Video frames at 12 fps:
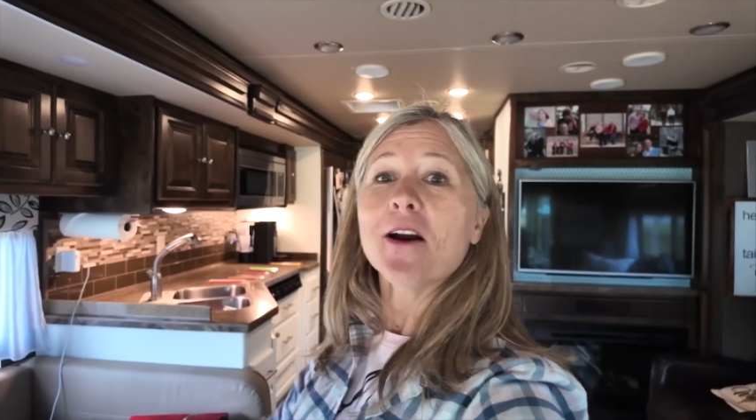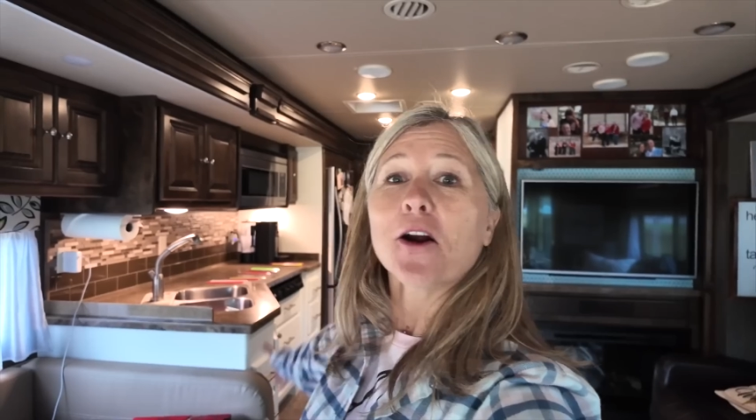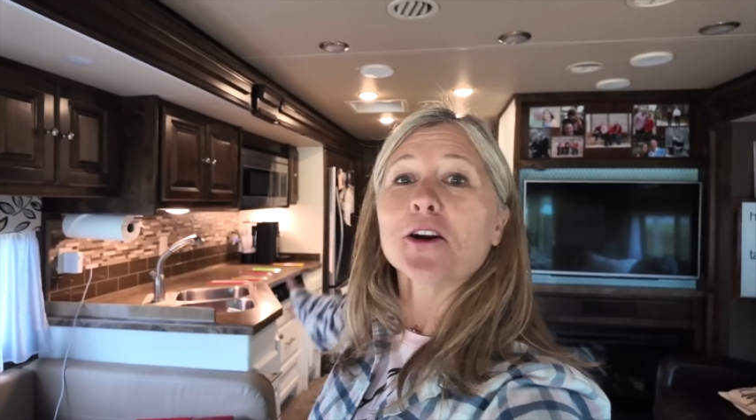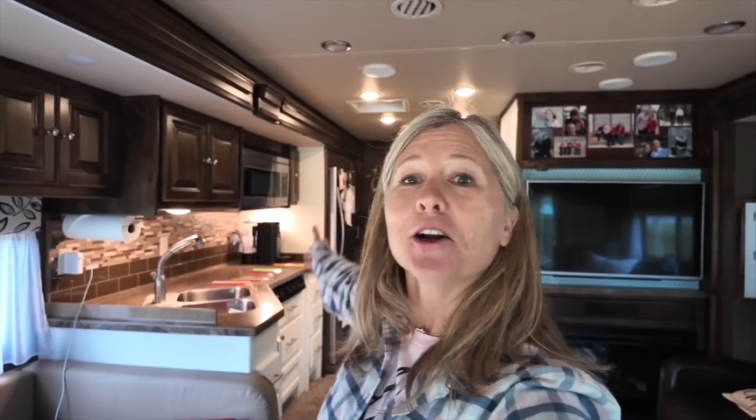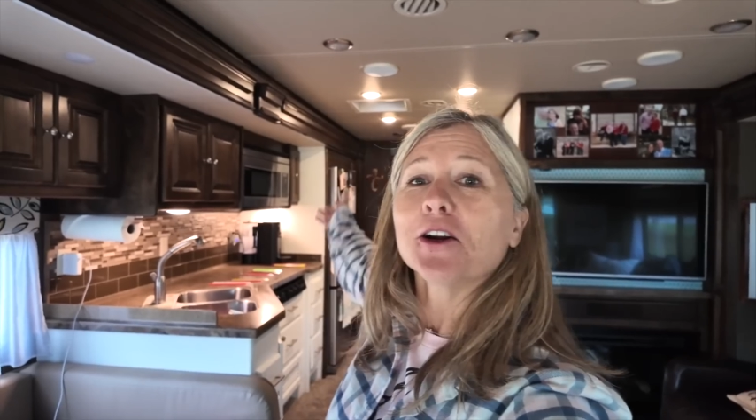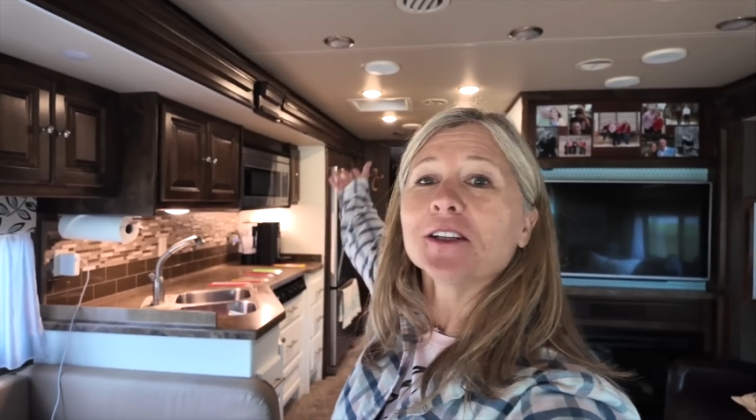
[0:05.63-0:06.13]

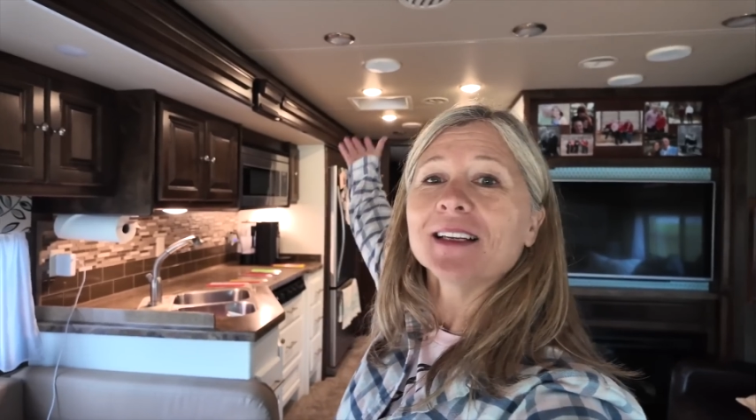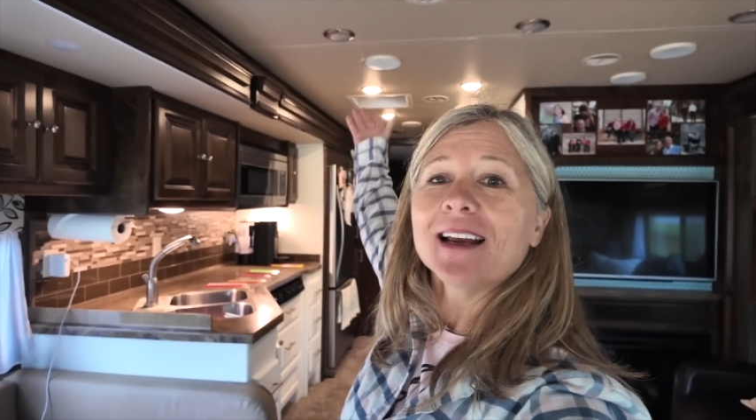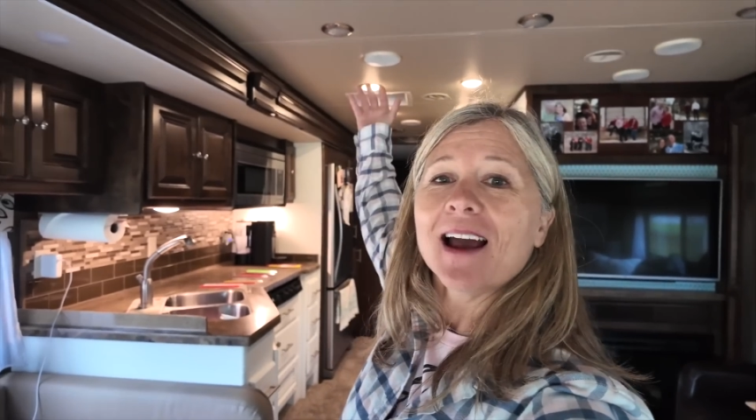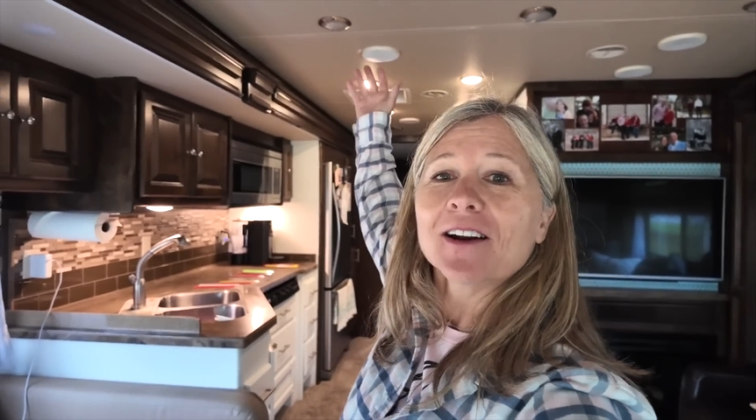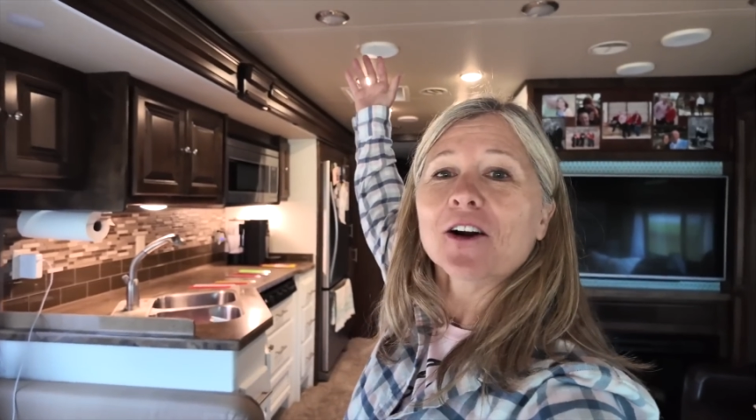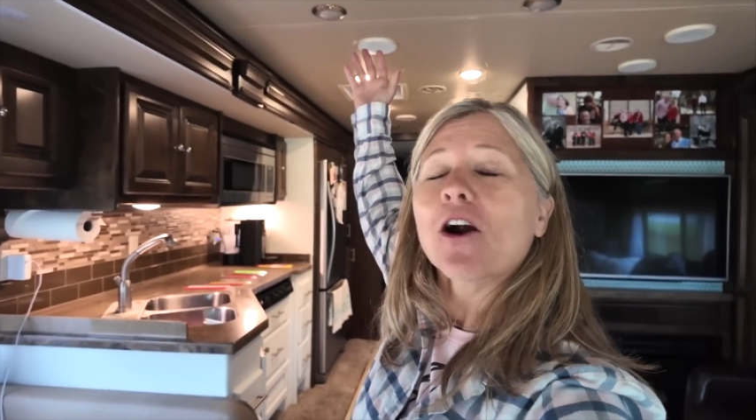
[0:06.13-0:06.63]
are currently
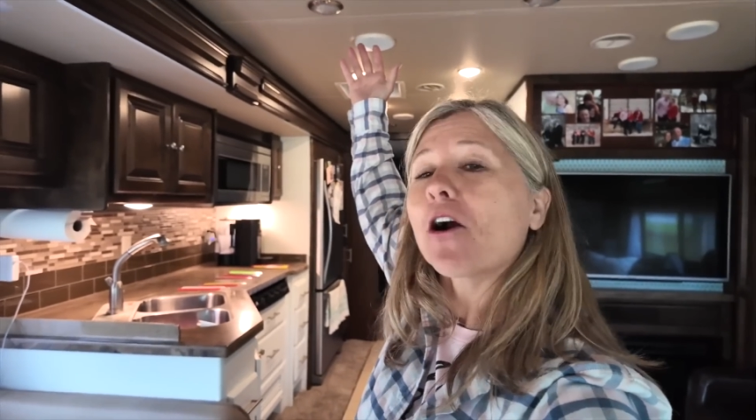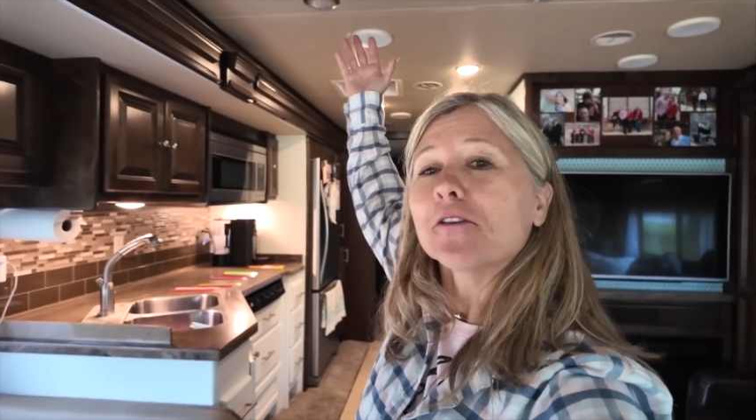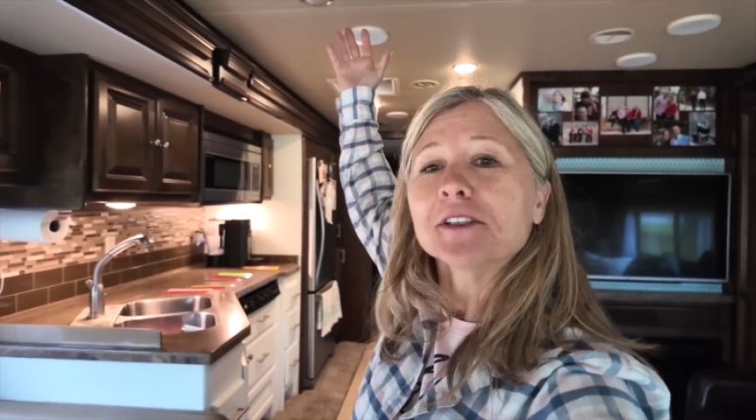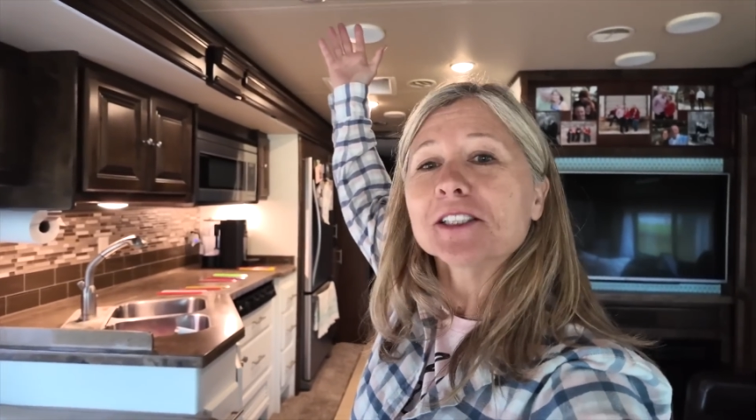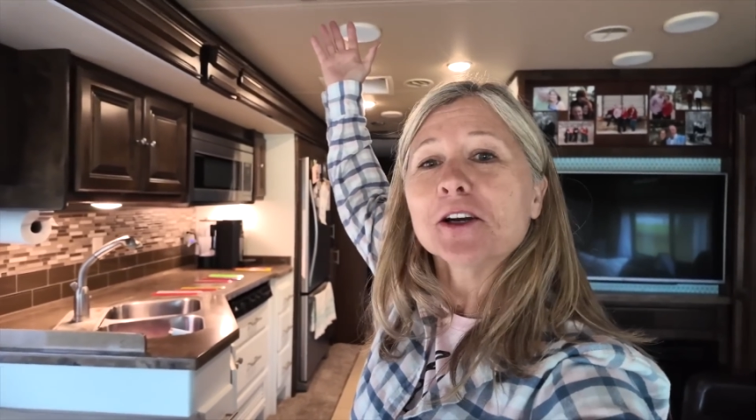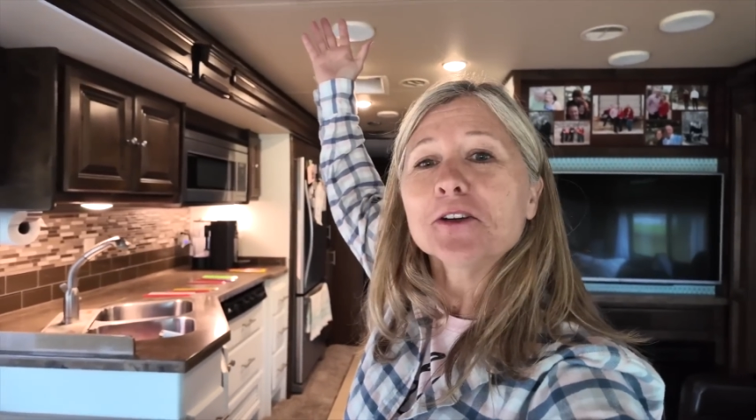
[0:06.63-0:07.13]
at our
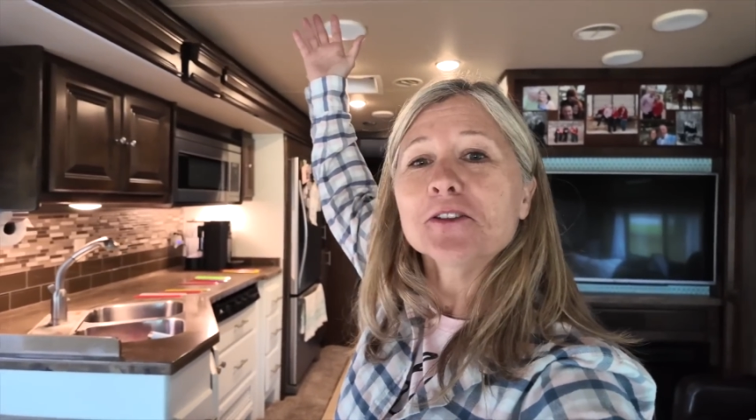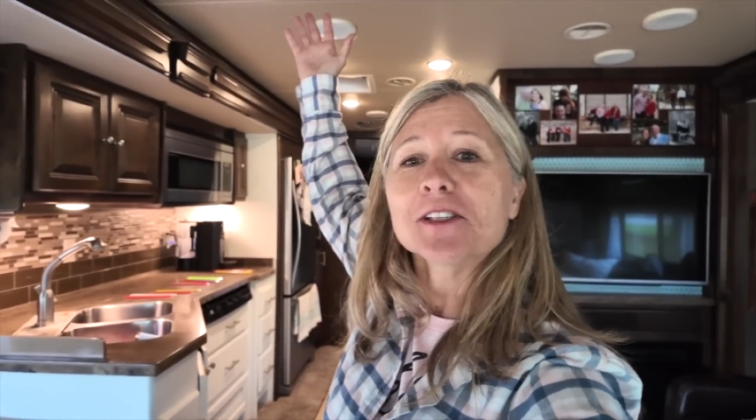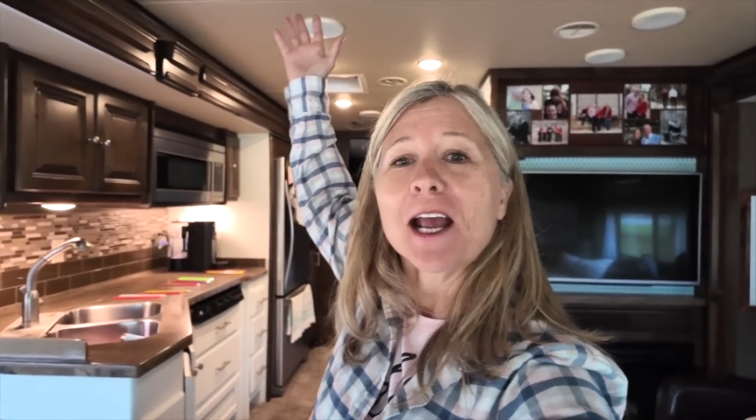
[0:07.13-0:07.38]
harvest host